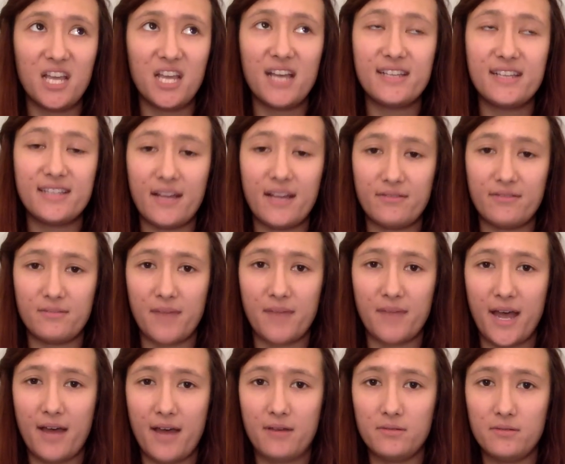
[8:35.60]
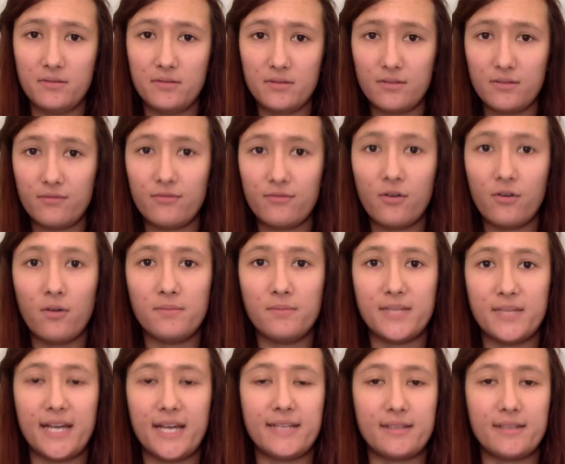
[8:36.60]
£7 from
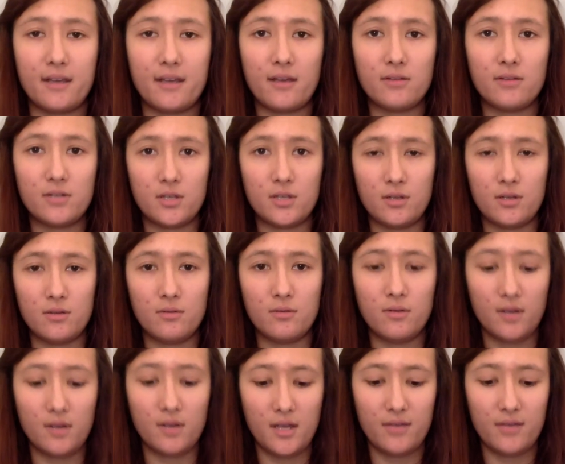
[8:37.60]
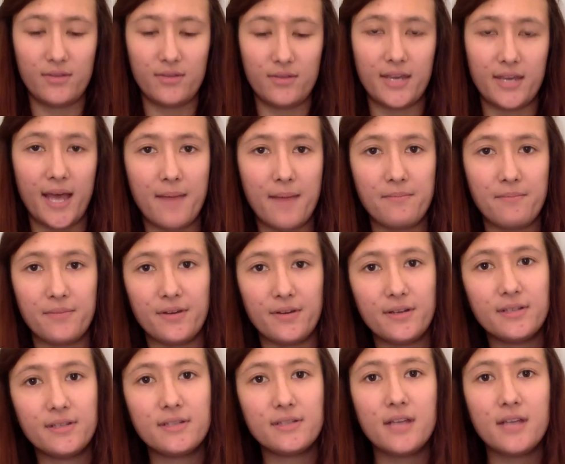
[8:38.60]
Tesco to the
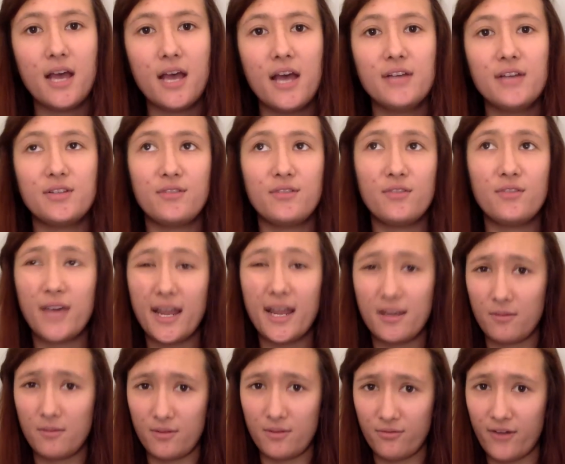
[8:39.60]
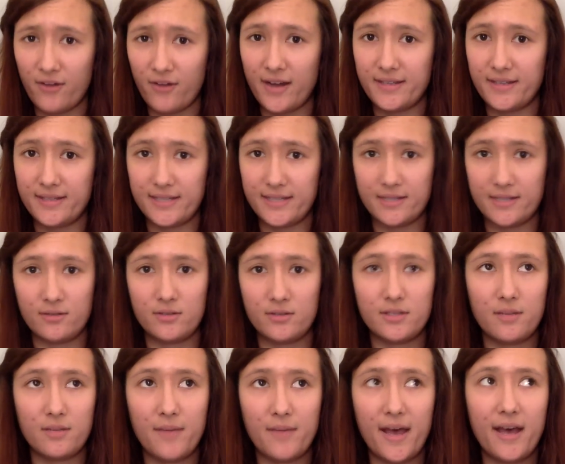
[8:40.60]
campus. So if you're going it with friends, it's not
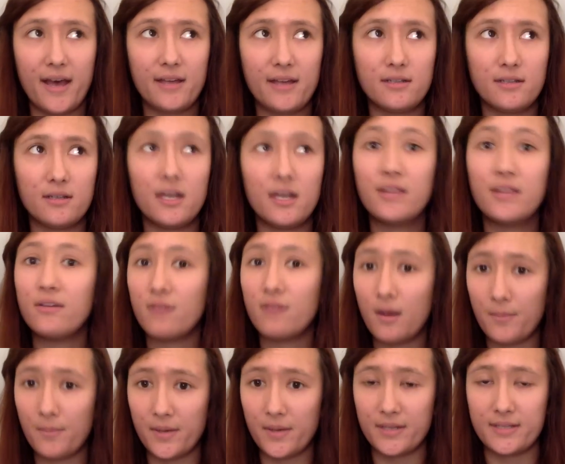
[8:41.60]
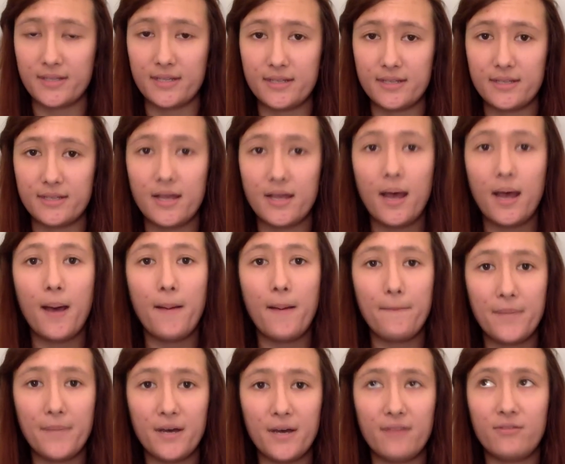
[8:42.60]
so bad, and there are buses.
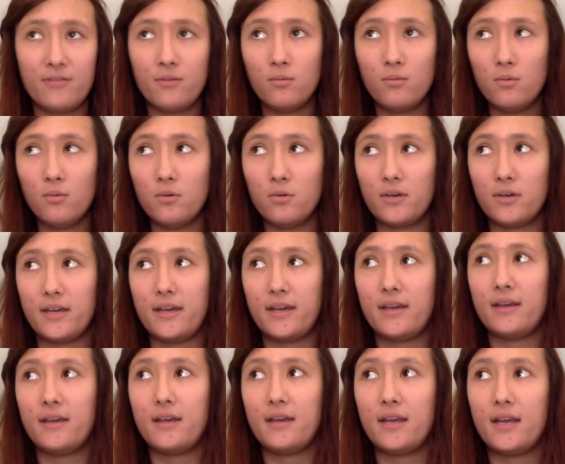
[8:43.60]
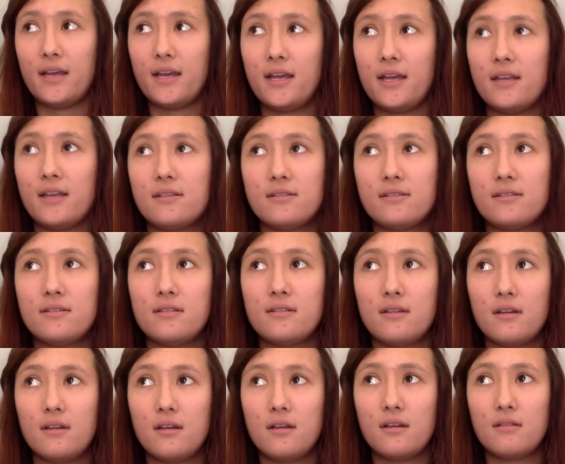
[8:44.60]
But if you're walking, it
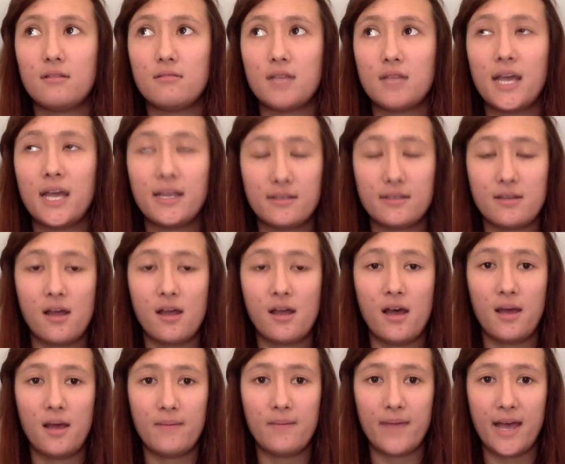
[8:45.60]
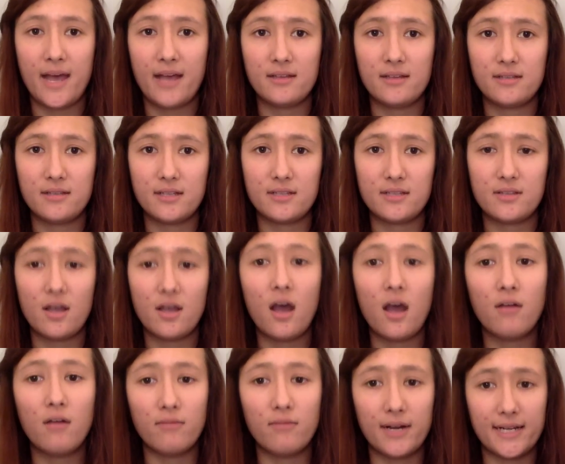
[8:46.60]
takes time, and it's
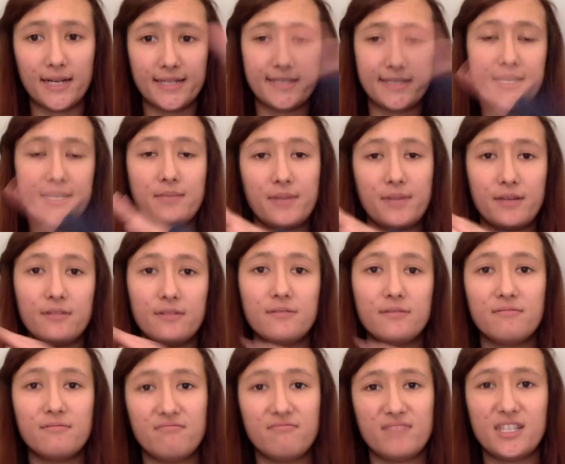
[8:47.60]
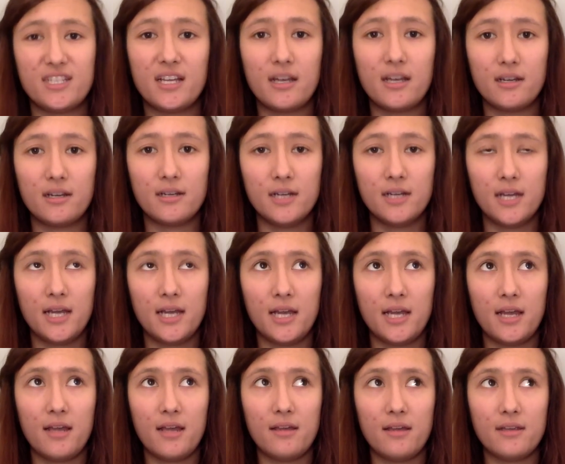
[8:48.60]
a really steep hill. So
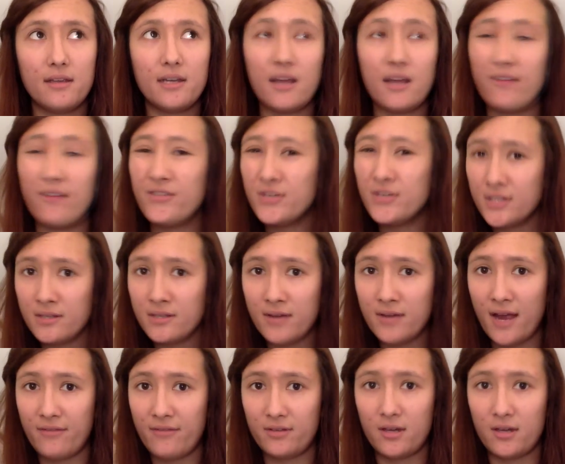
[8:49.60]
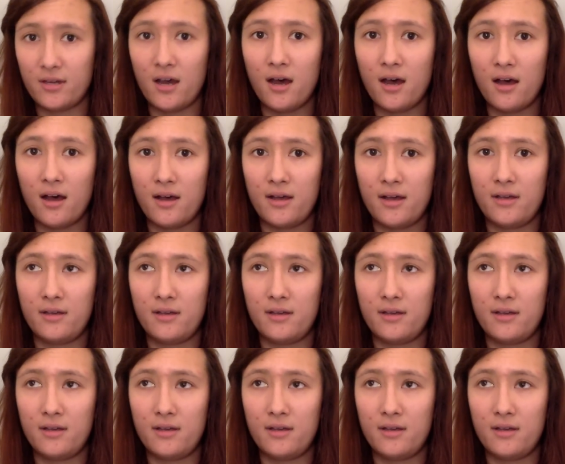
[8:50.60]
if you do have a car,